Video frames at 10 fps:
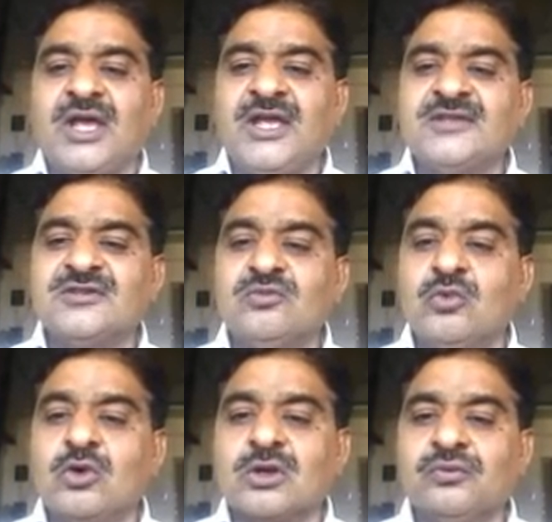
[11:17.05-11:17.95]
has
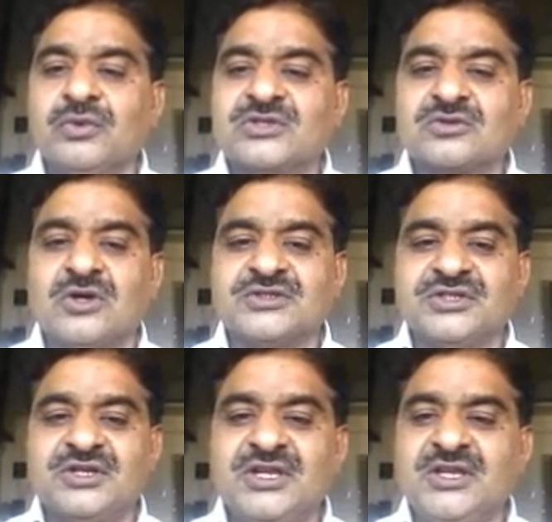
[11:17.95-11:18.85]
more
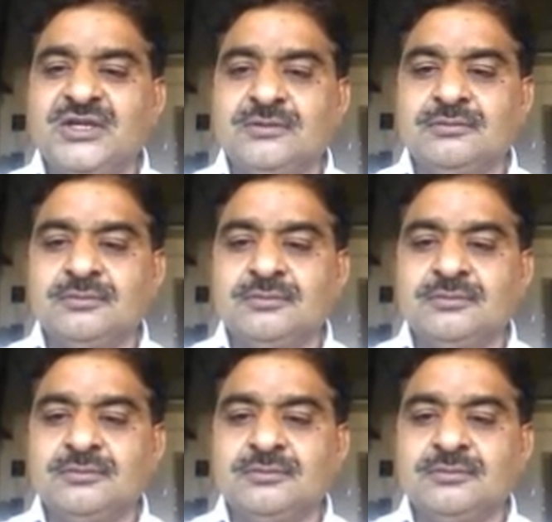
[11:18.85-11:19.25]
viscosity.